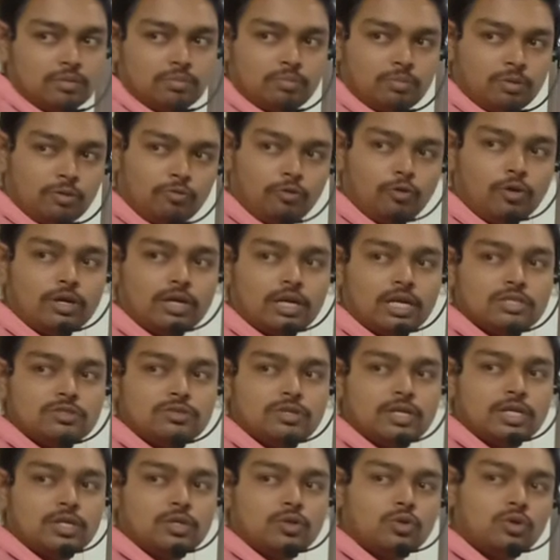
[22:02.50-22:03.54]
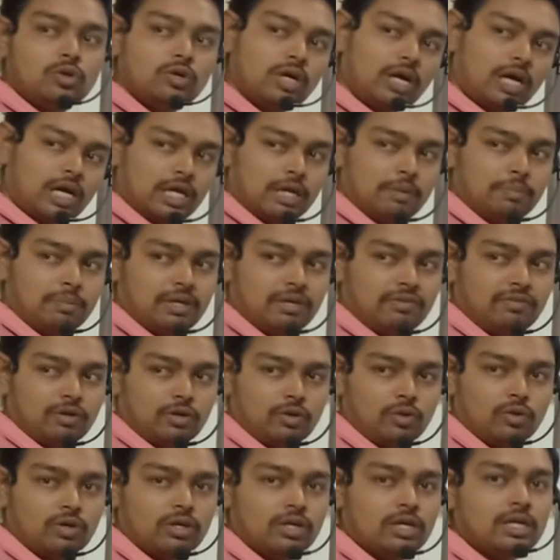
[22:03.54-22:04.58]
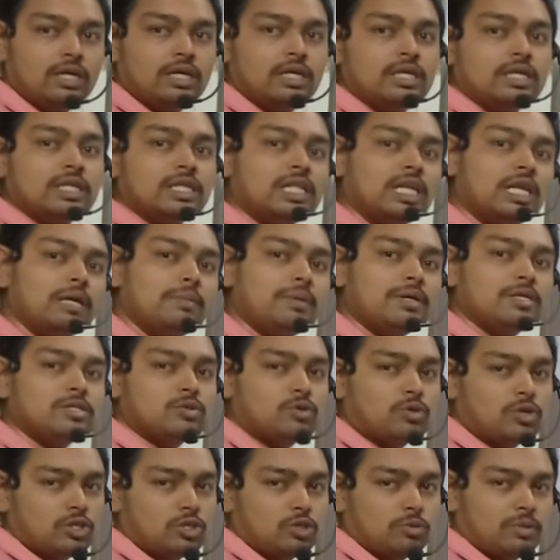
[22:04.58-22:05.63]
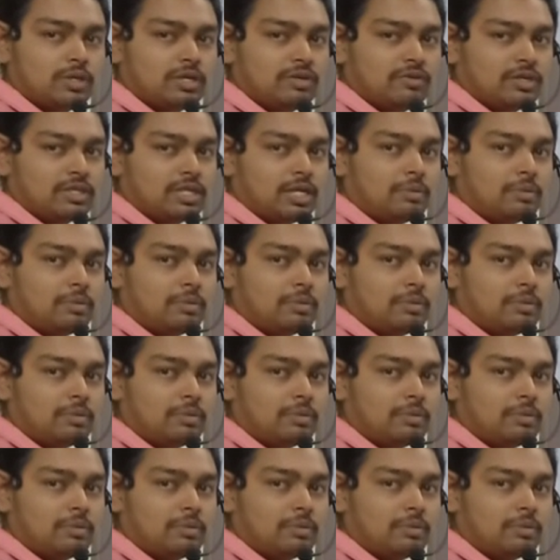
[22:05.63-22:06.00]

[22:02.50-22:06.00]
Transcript: Before transferring to IEPF account, 3 months notice should be given.